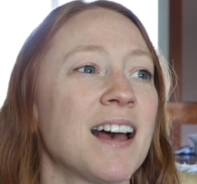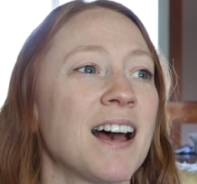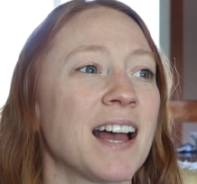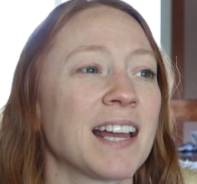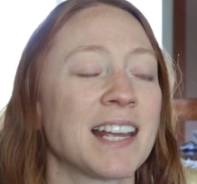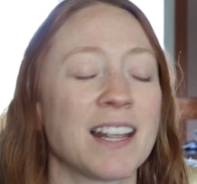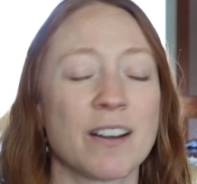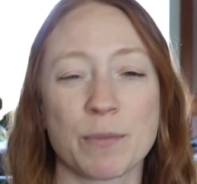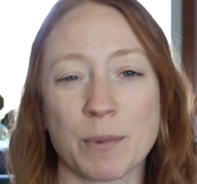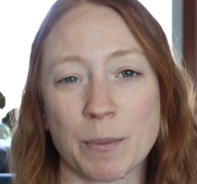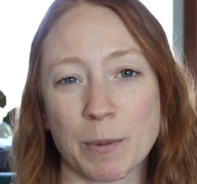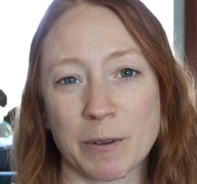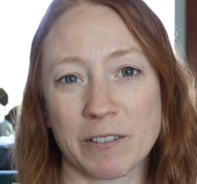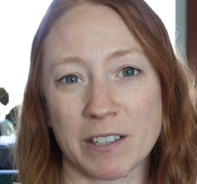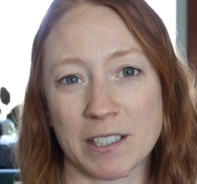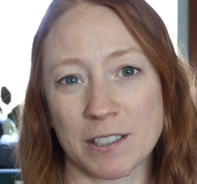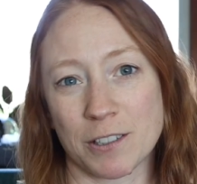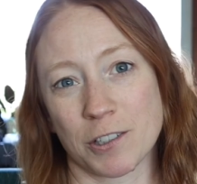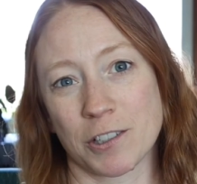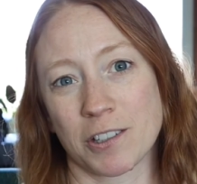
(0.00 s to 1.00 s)
I can't remember if
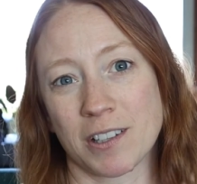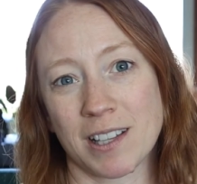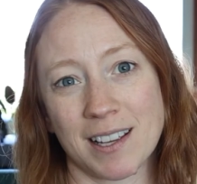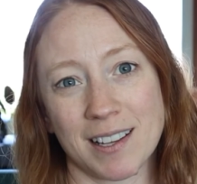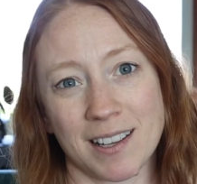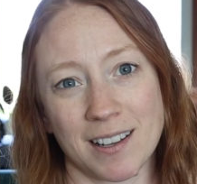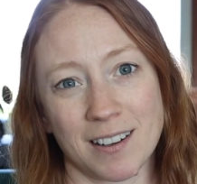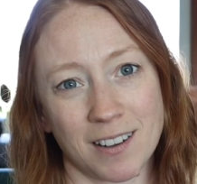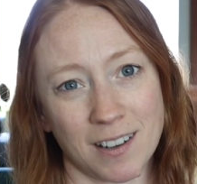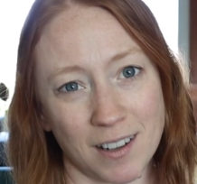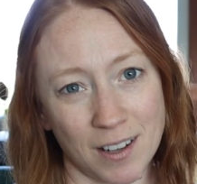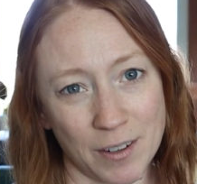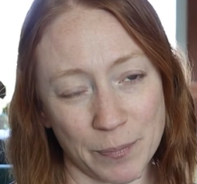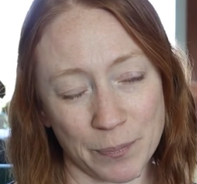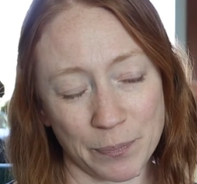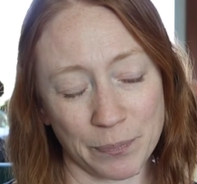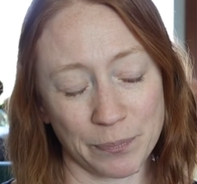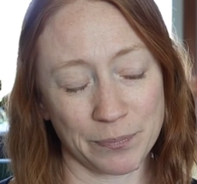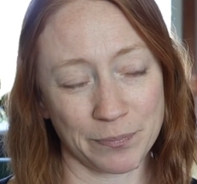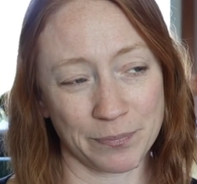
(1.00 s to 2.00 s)
I told you that yet or not.
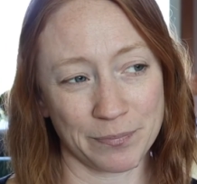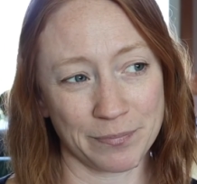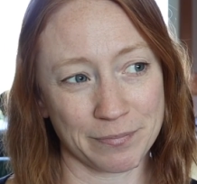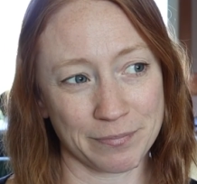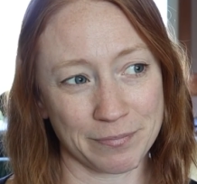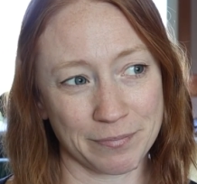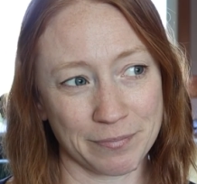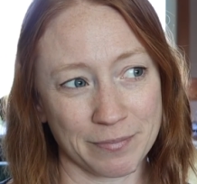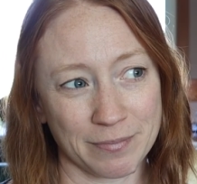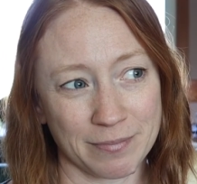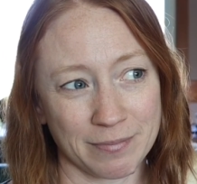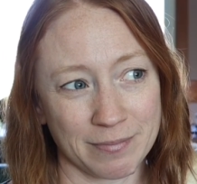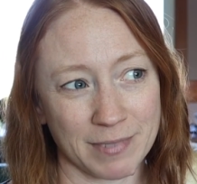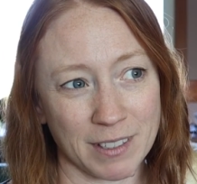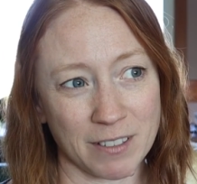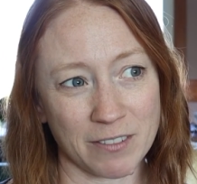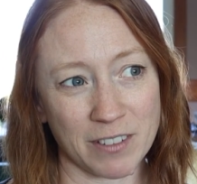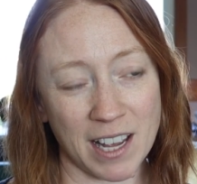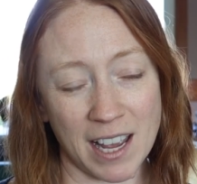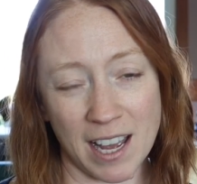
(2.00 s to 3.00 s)

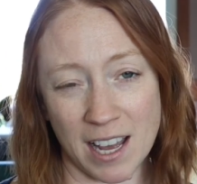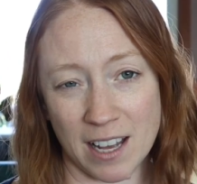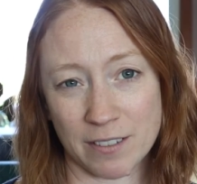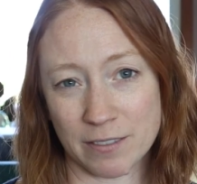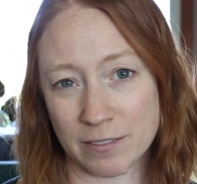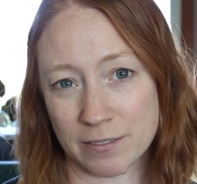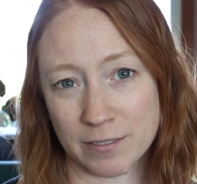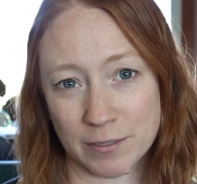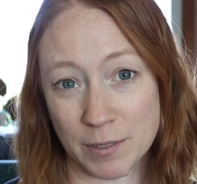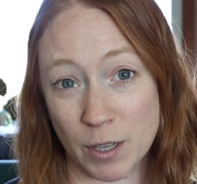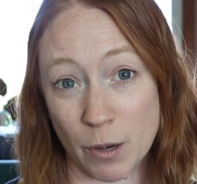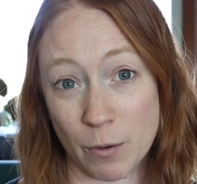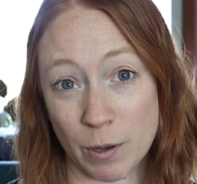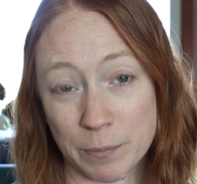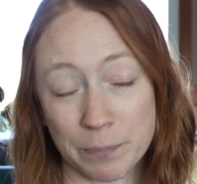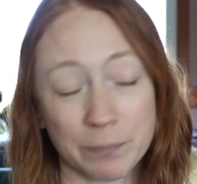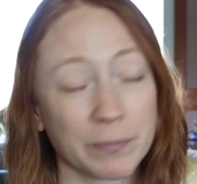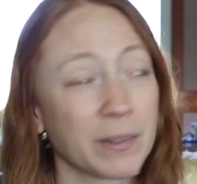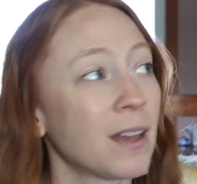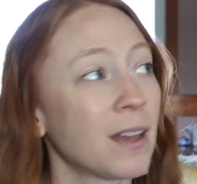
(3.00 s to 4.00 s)
If I have, oh well.